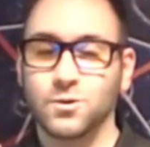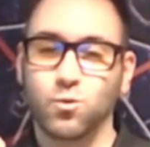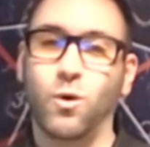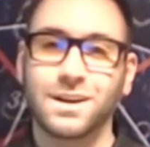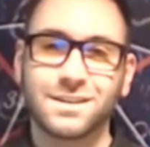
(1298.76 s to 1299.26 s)

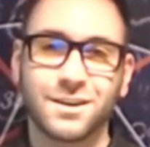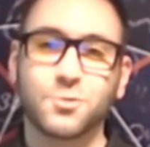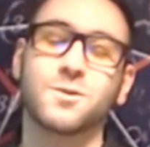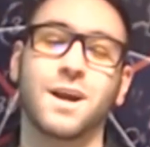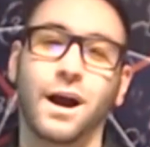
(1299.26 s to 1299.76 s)
was 1
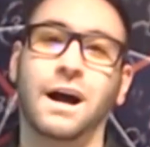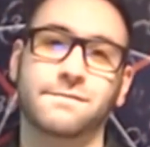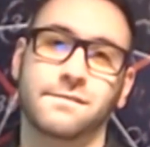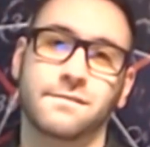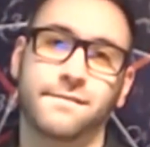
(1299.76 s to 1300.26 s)
degree
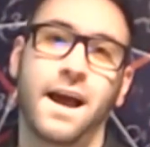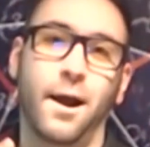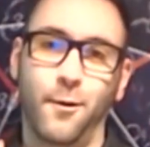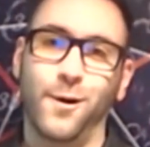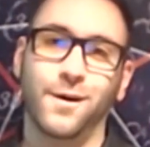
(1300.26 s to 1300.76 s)
off of
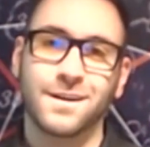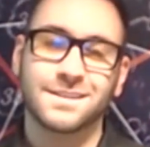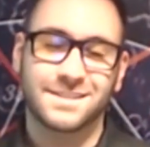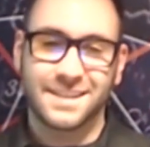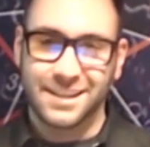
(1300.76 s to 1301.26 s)

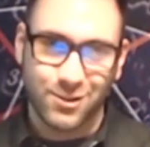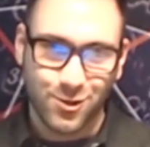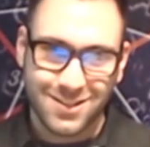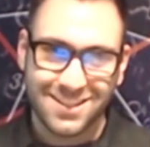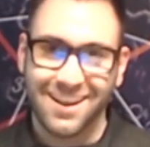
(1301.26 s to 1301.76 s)
our
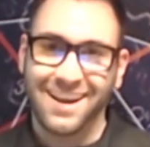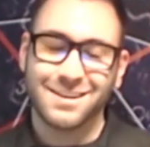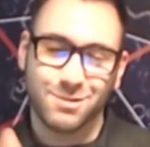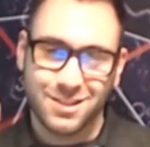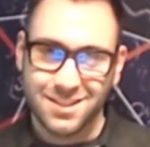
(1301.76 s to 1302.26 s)
signature
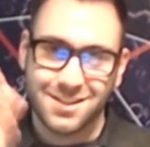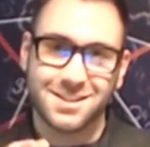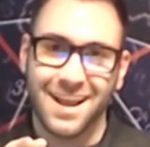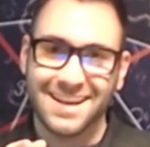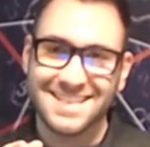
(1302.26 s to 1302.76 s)
slant, which is the
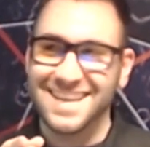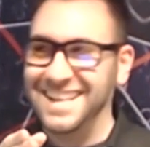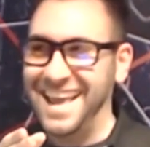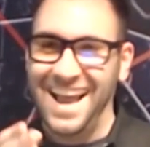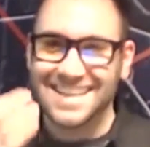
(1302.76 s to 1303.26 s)
slant
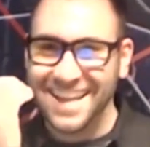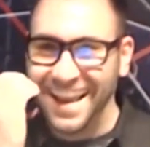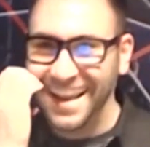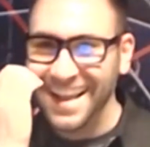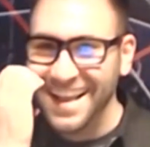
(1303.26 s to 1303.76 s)
inside the
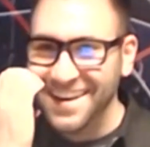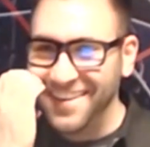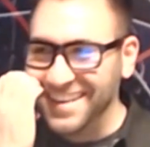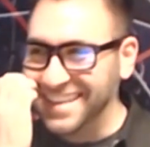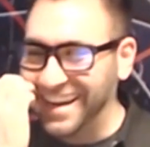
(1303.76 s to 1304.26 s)
hashtag,
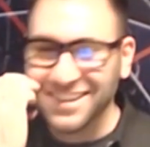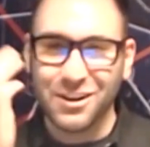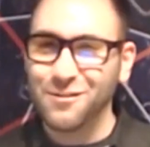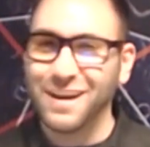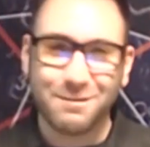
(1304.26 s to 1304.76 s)
which I
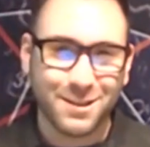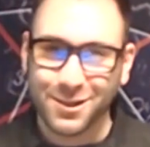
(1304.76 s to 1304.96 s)
totally forget